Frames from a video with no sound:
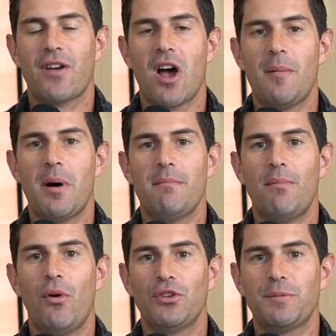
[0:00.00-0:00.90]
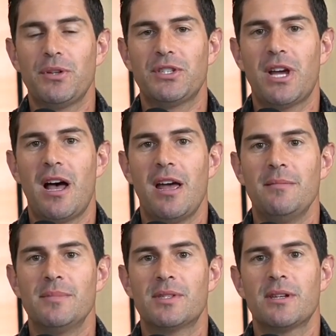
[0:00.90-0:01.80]
come up multiple
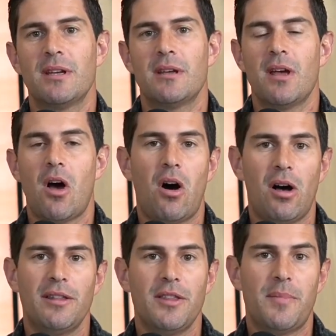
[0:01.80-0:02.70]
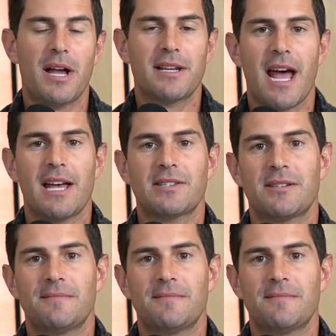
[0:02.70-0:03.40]
times on the podcast.